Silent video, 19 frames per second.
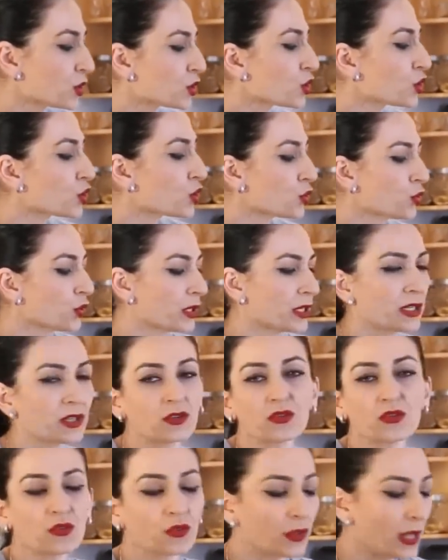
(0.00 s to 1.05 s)
sugar,
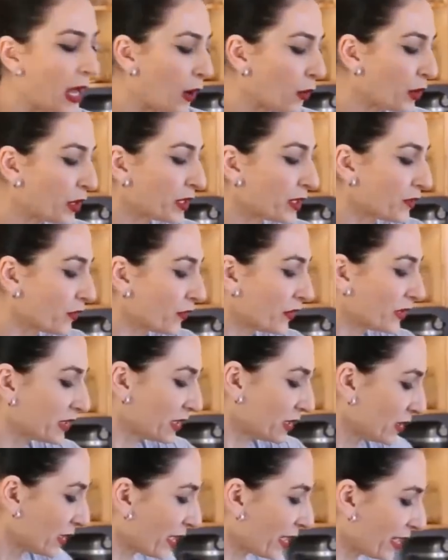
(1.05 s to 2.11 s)
flour,
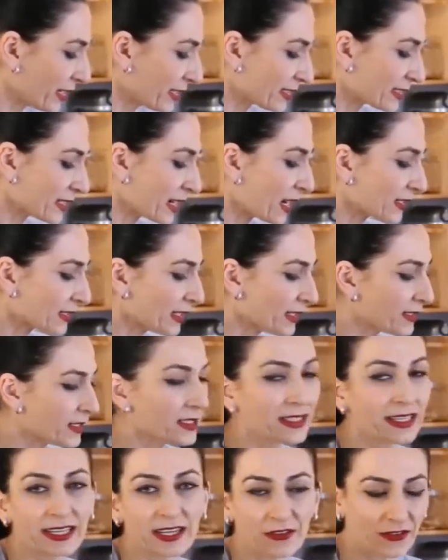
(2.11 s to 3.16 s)
vanilla extract, and
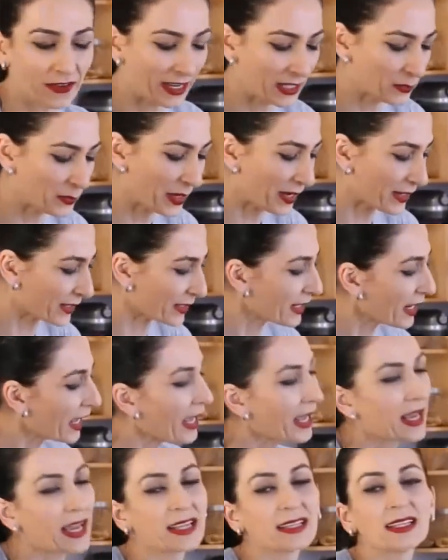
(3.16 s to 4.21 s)
clarified butter.
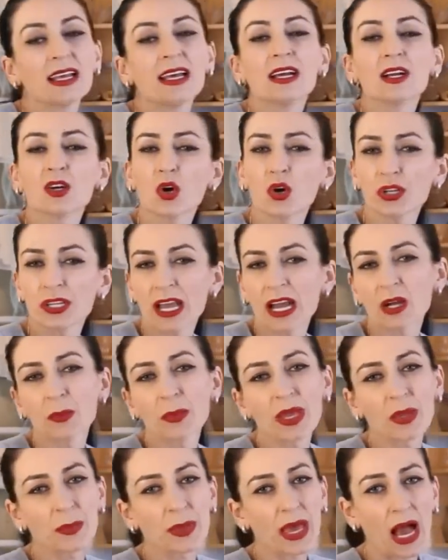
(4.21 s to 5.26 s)
And cognac
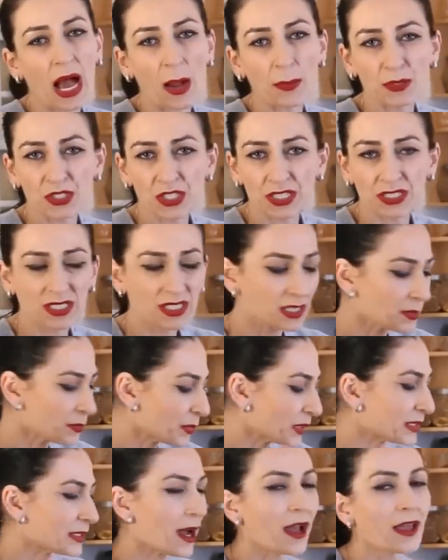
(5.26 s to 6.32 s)
may be optional,
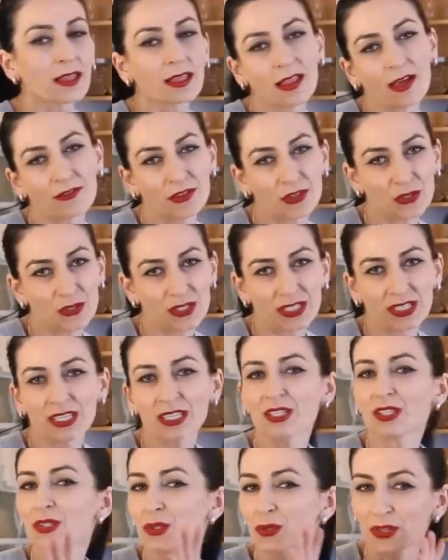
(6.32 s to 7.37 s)
but I love using
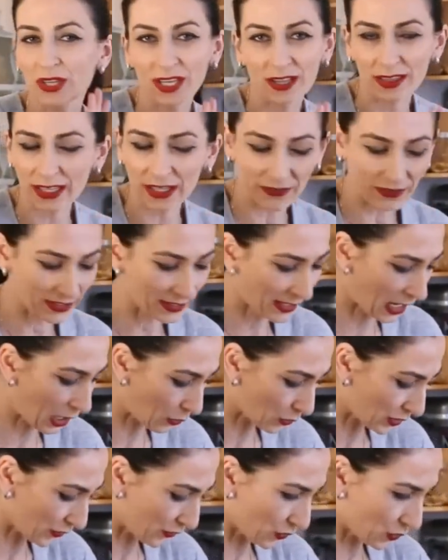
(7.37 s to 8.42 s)
it. You can leave it
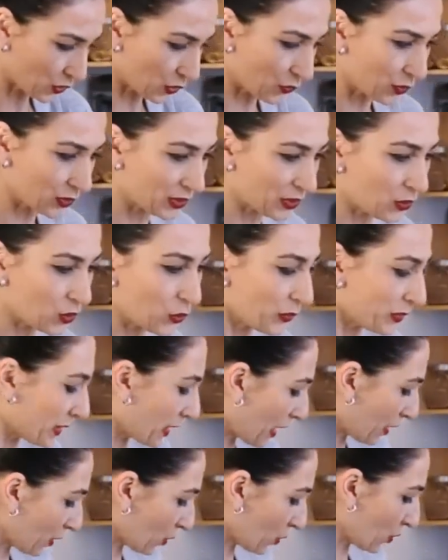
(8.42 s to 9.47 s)
out if you don't want to go with
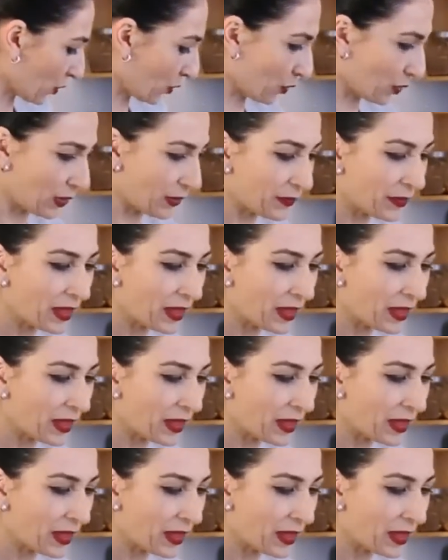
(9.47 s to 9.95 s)
alcohol.